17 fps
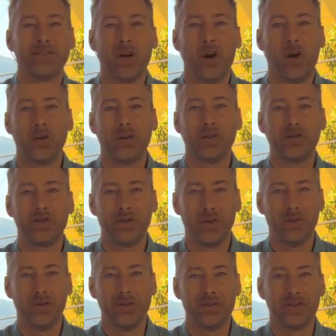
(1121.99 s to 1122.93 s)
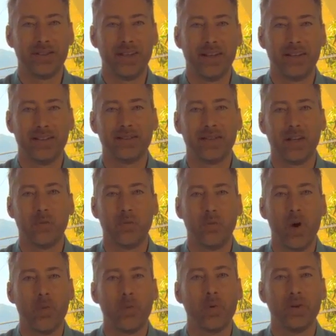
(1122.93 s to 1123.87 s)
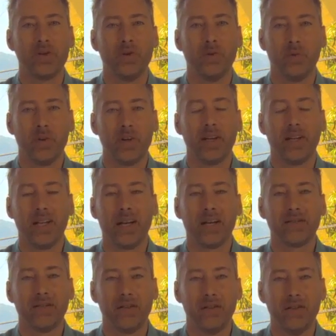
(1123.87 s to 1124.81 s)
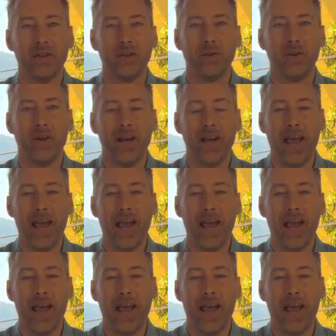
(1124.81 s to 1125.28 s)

college students, and they said, what would you really like to do?